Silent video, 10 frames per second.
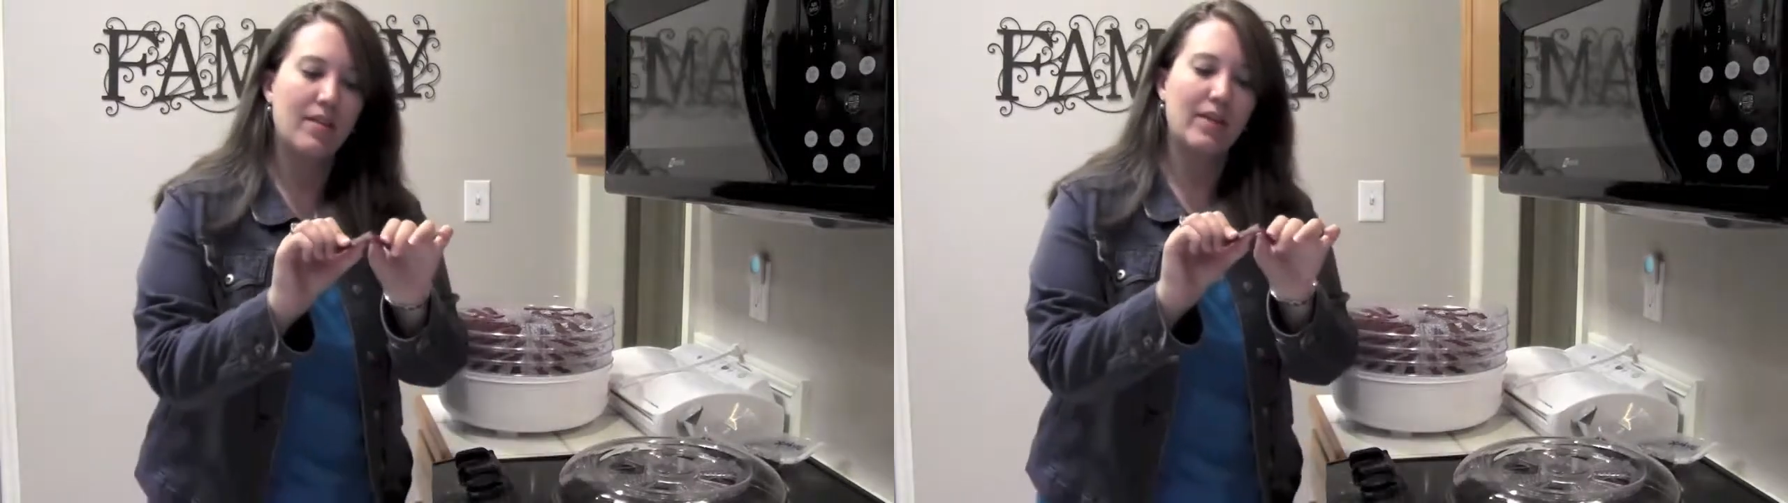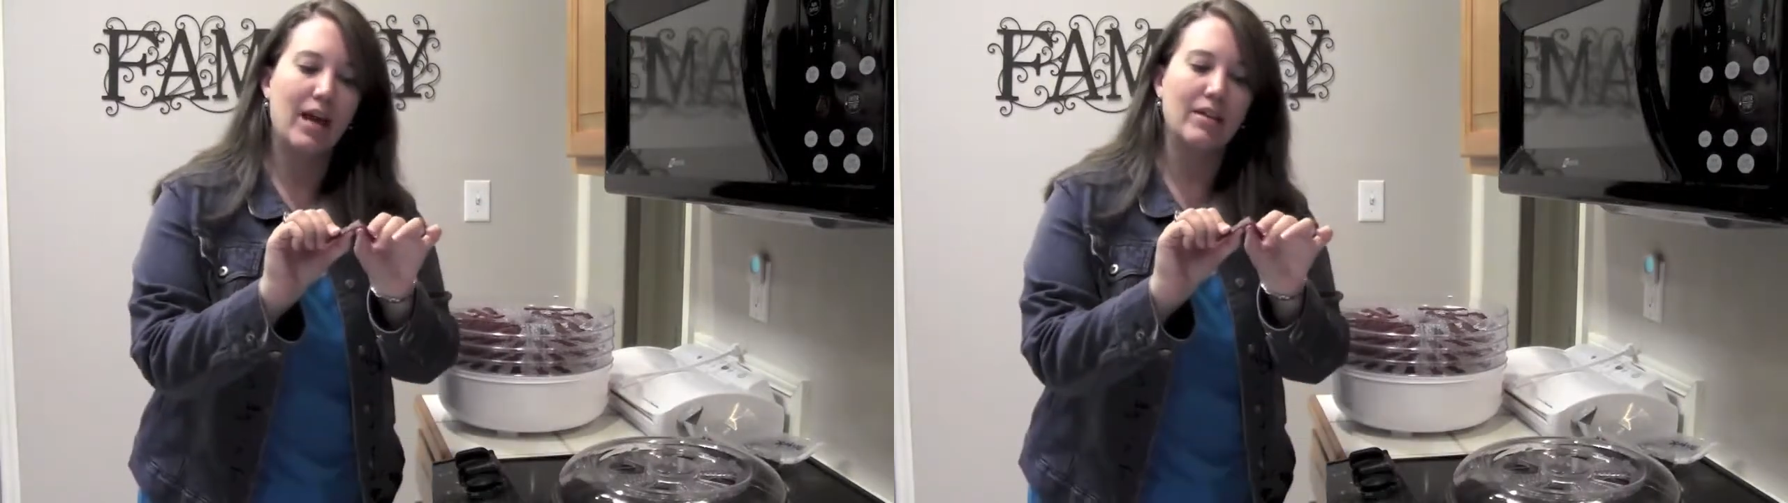
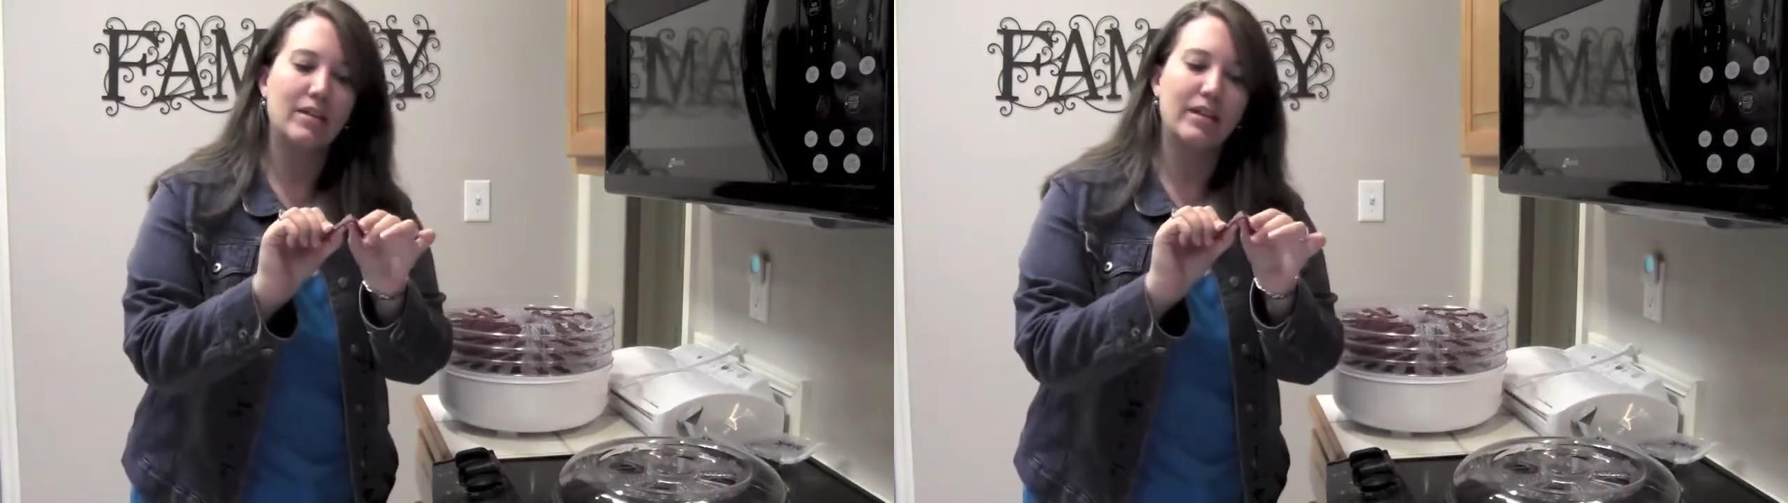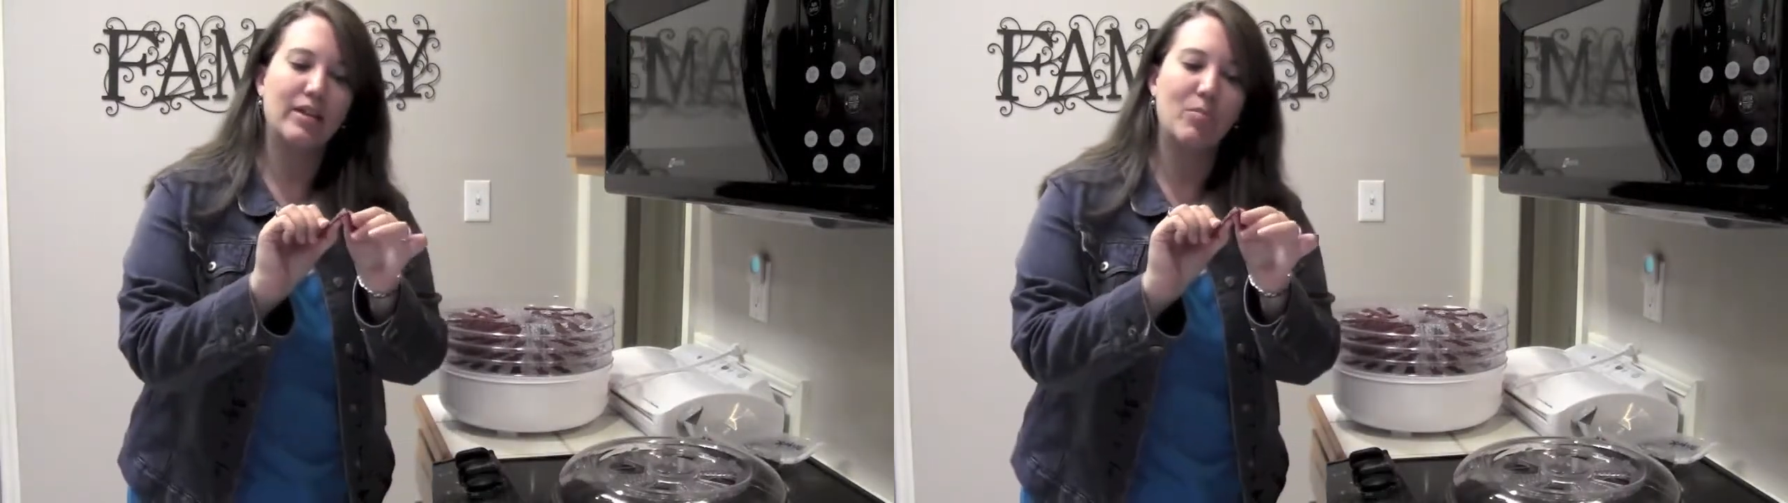They've got
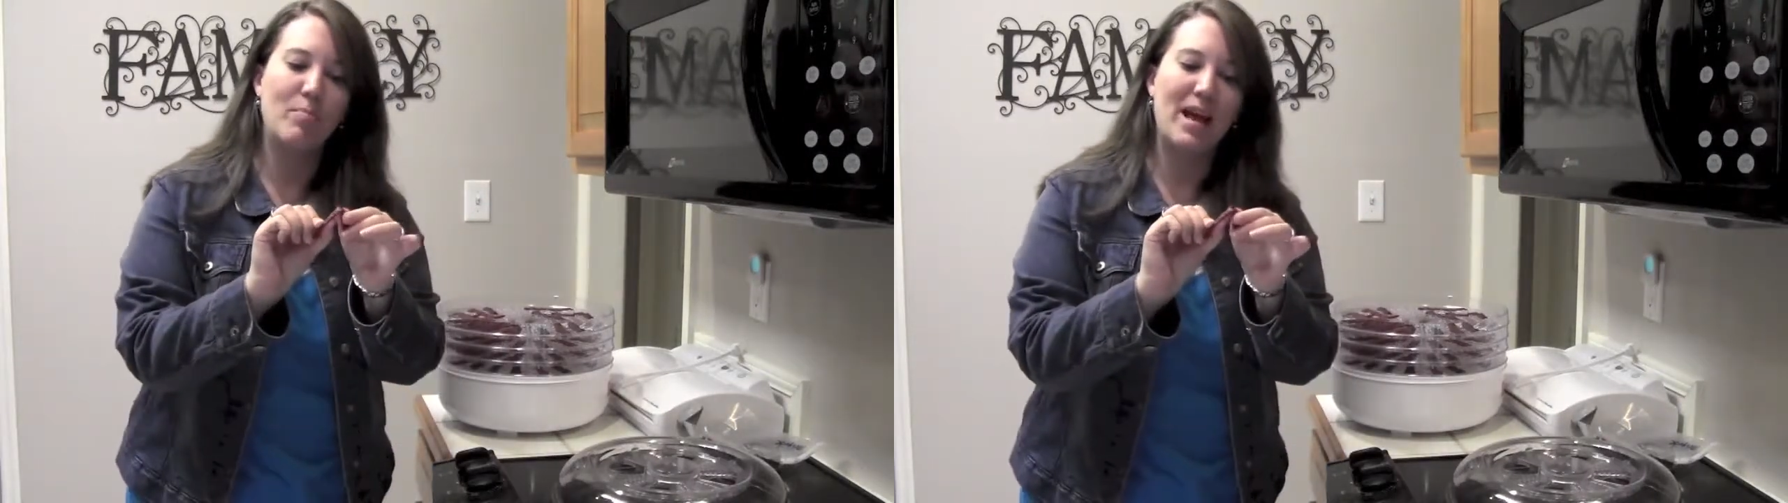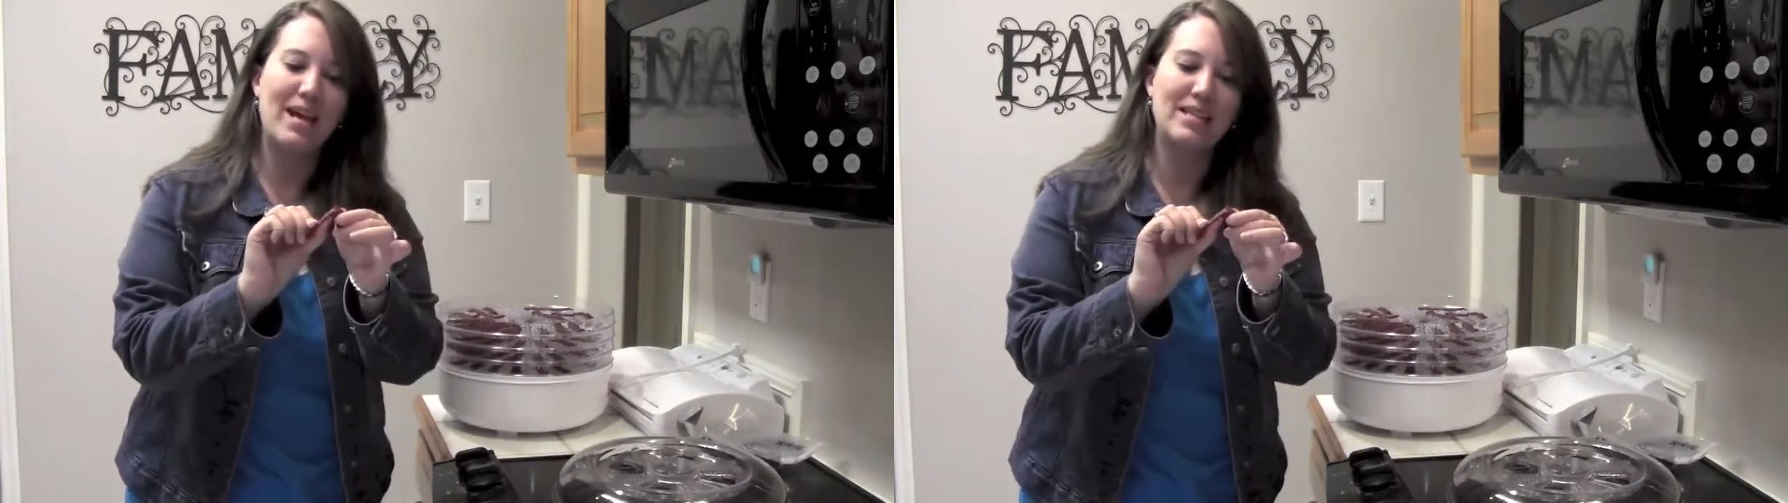a
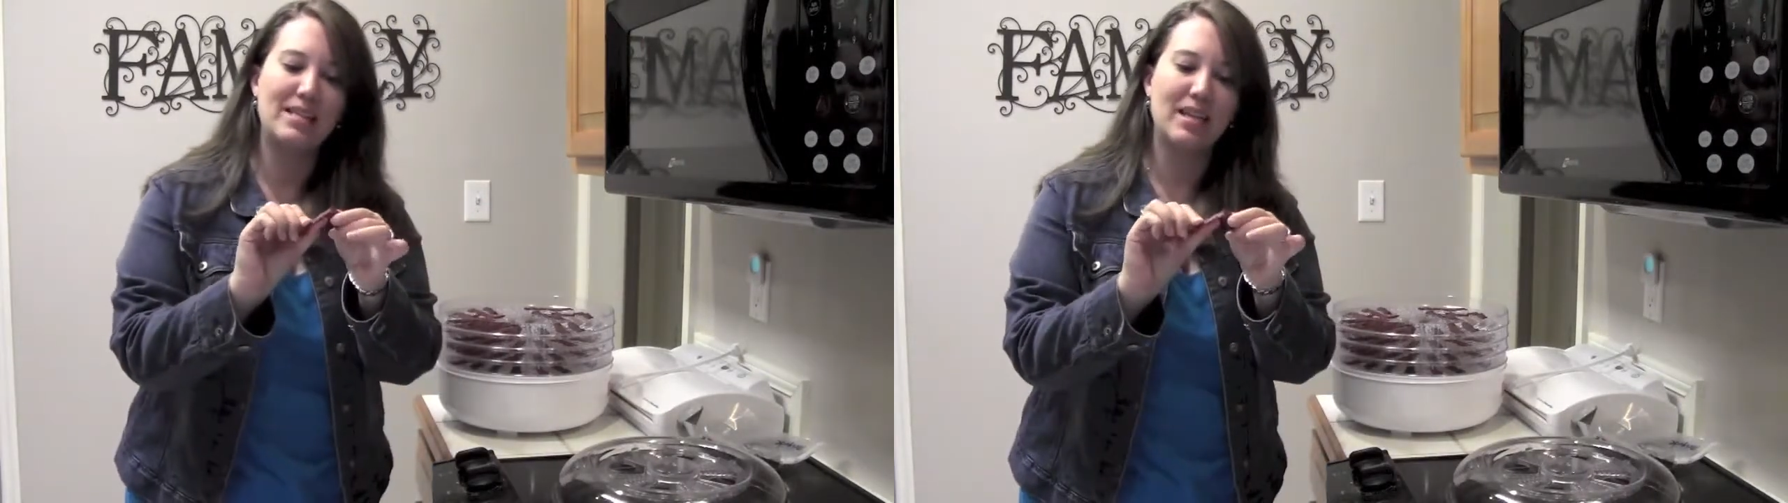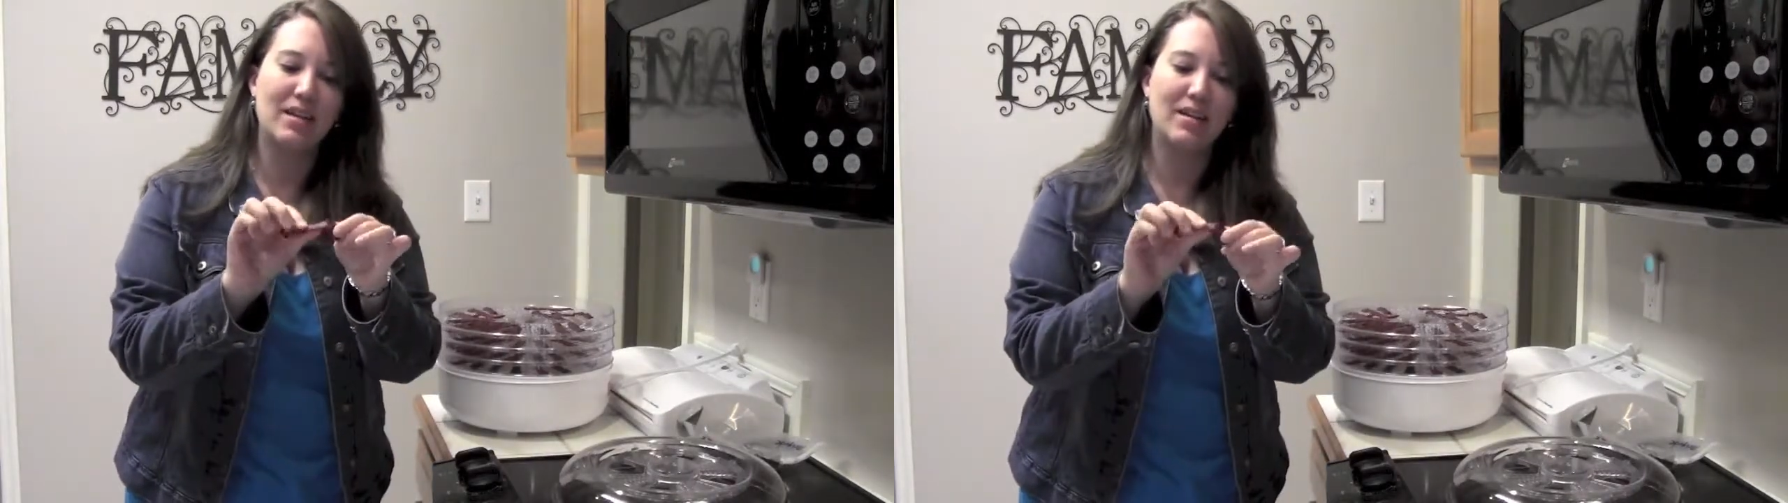little
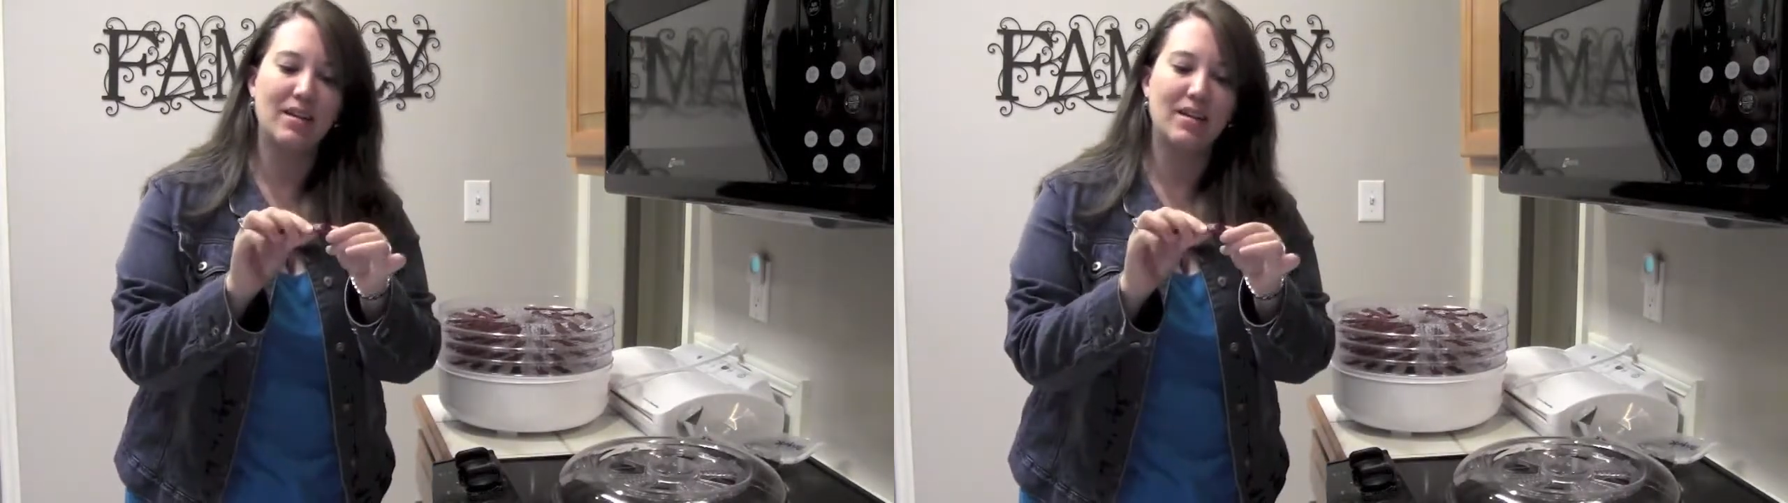bend